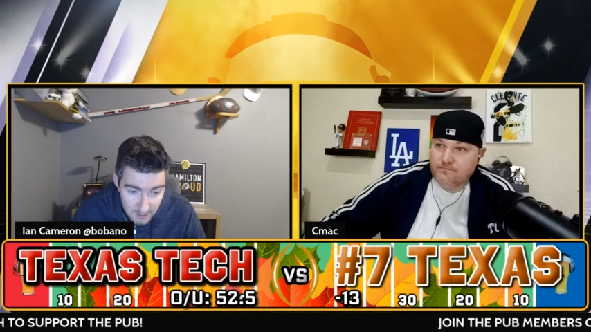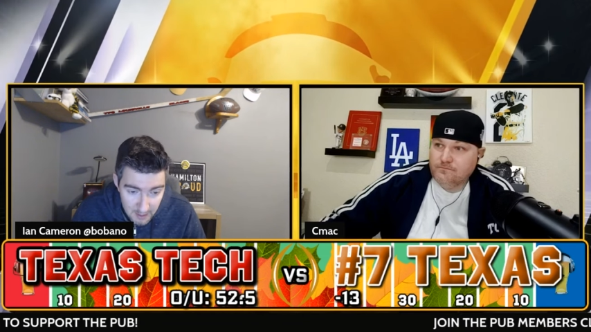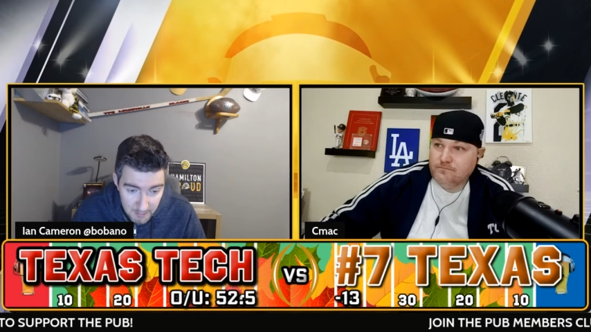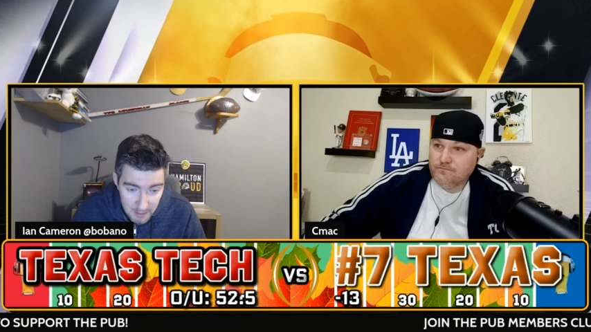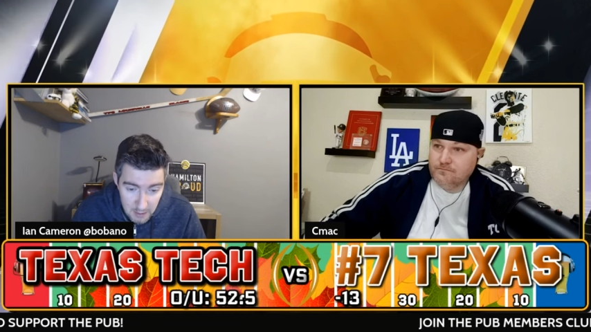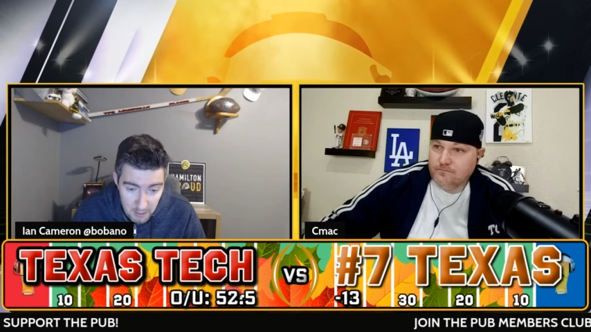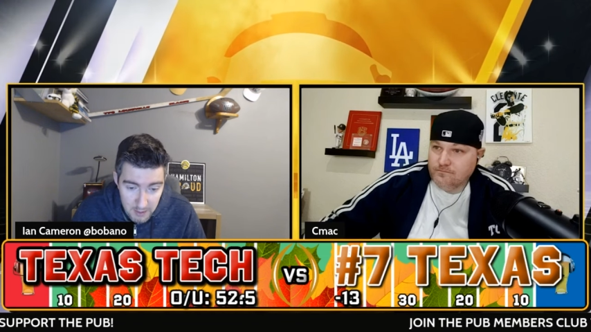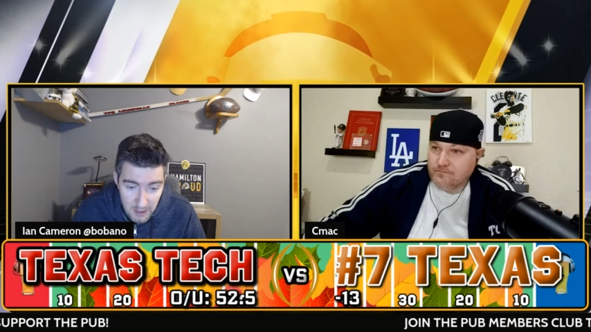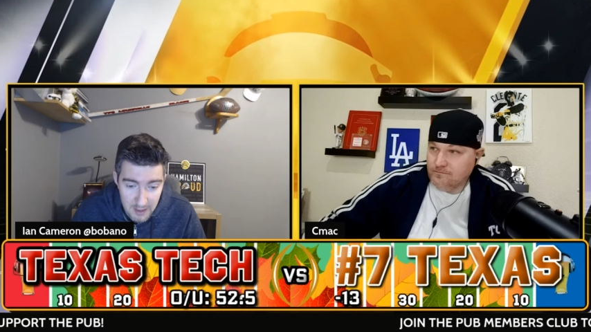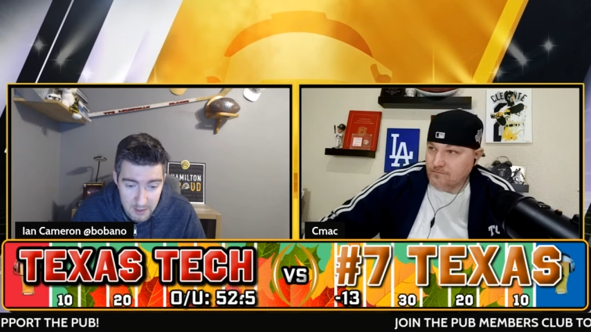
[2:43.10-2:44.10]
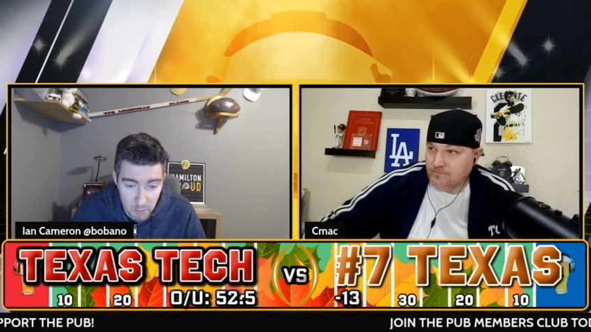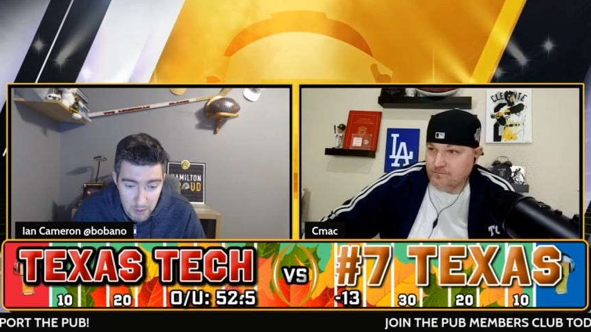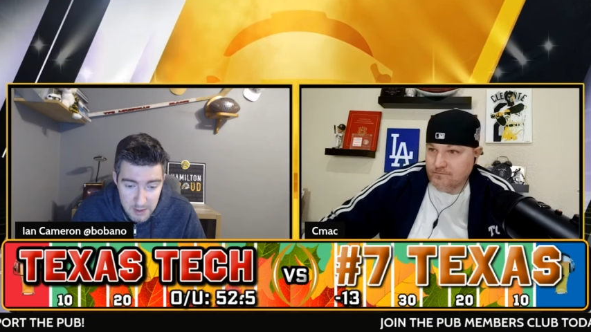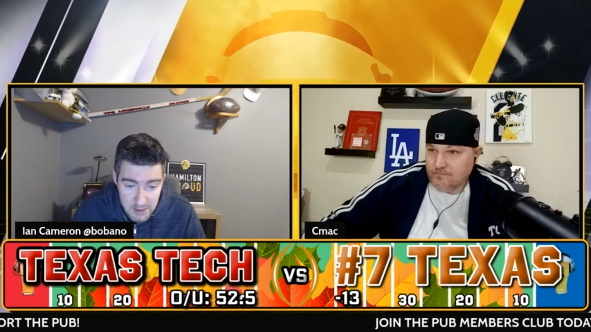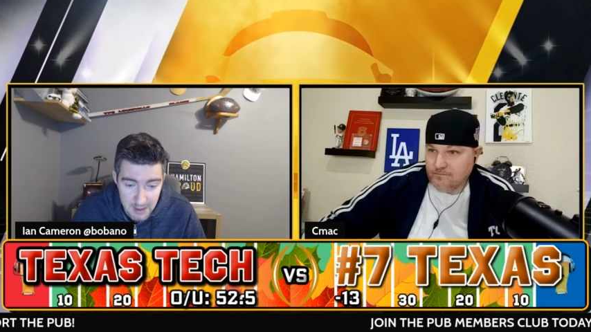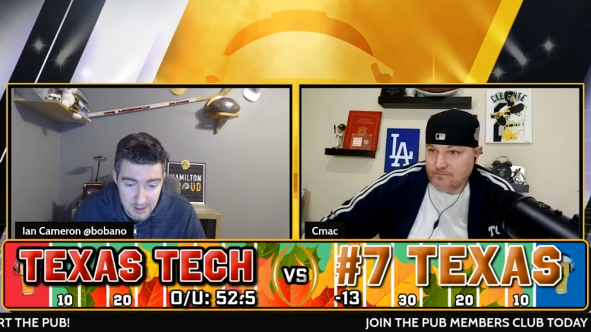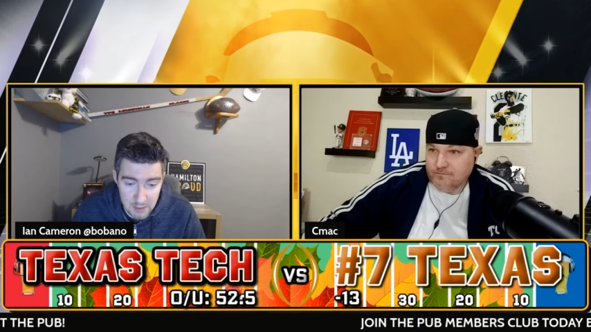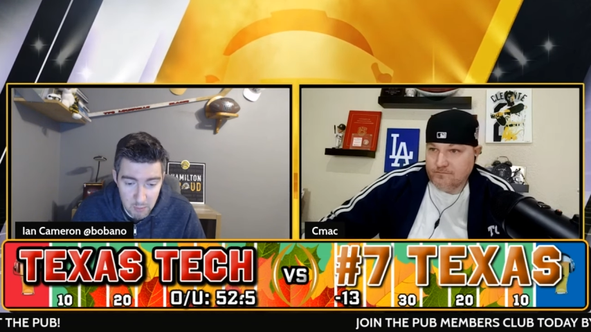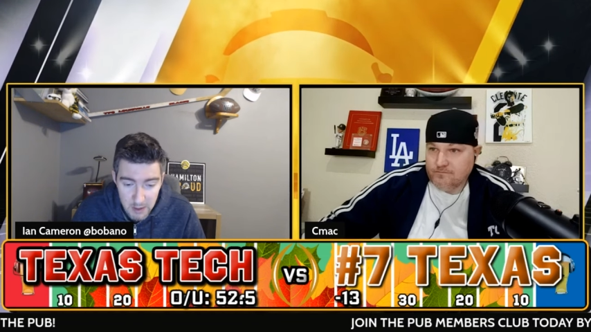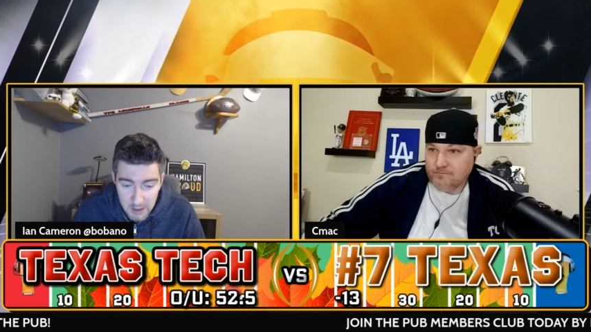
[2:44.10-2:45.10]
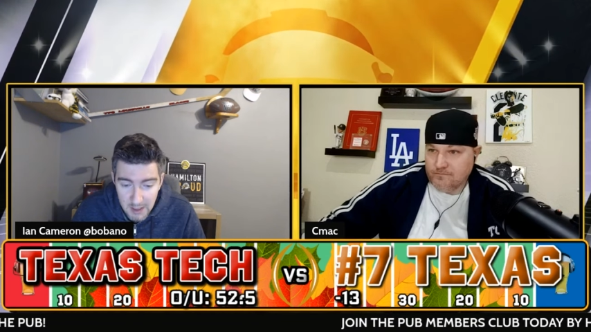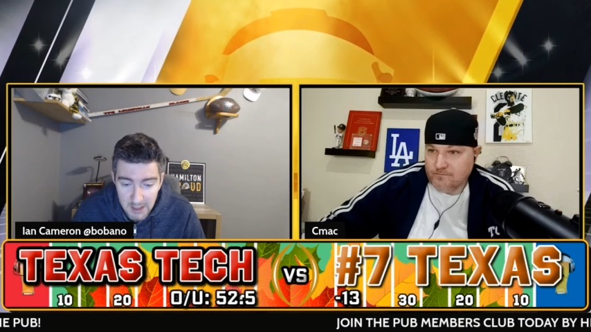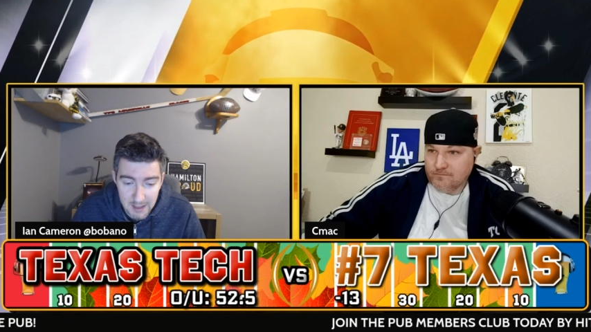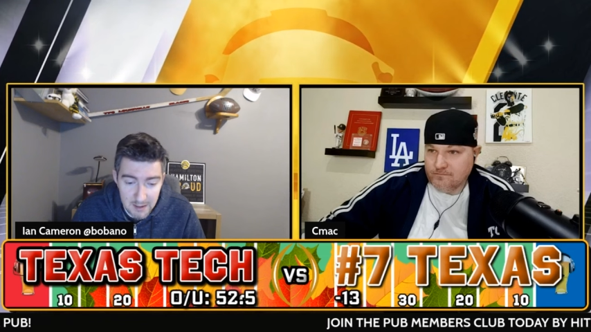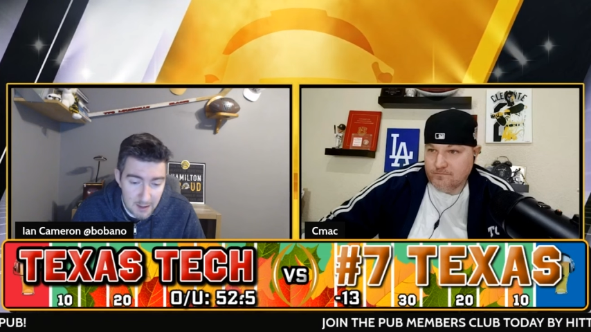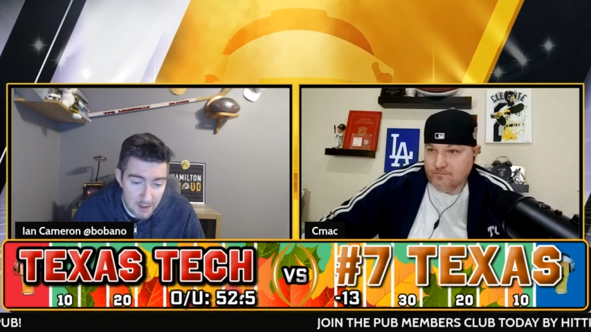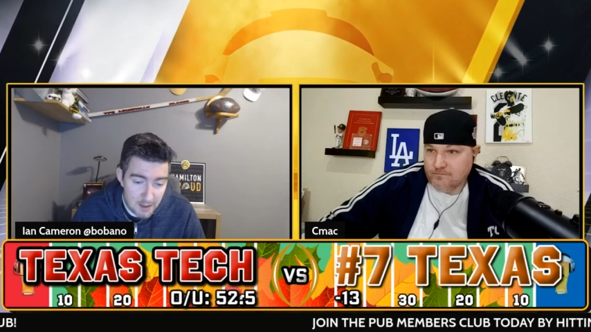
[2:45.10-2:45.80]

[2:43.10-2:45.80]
Speaker 1: I mean, you look at it 26, 29,